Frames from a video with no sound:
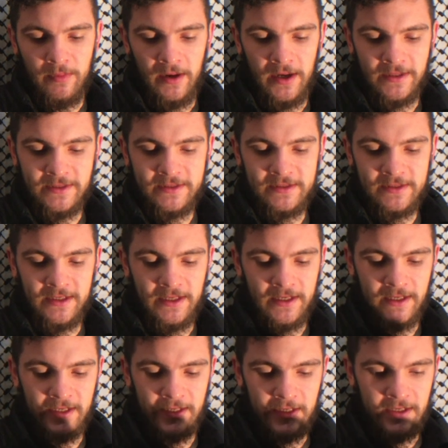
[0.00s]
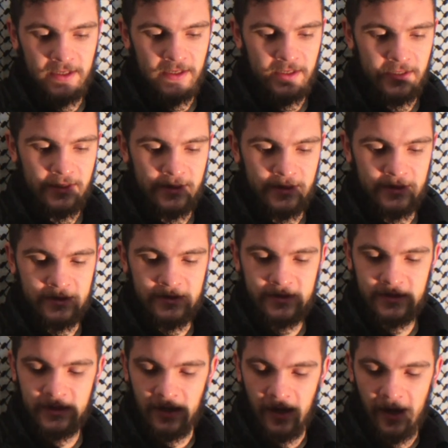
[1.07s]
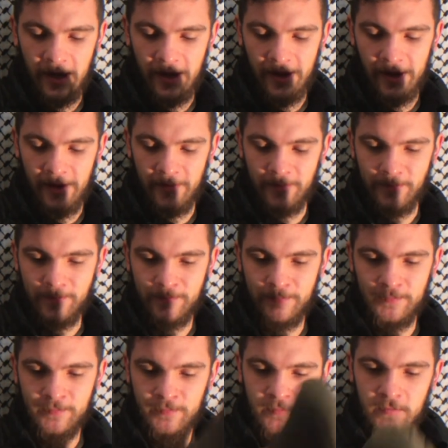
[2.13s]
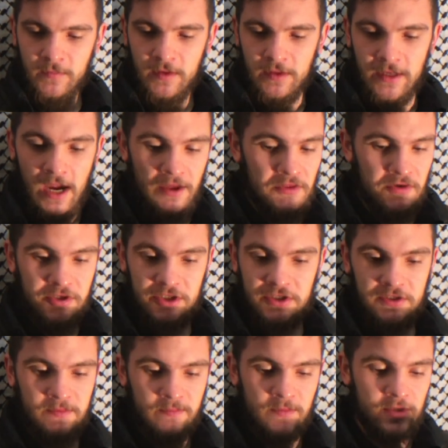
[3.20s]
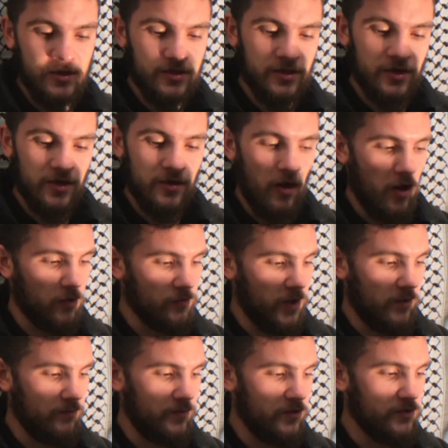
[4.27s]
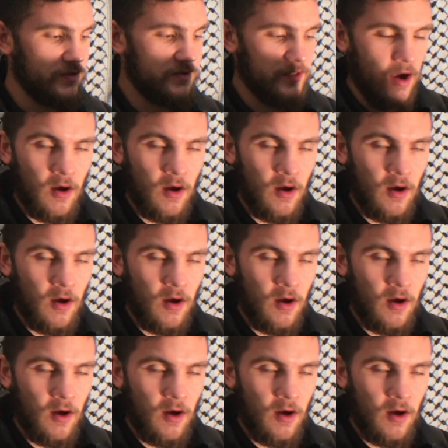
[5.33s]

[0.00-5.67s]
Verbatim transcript: but it is, um, yeah, they're just, they're just good all-around boots.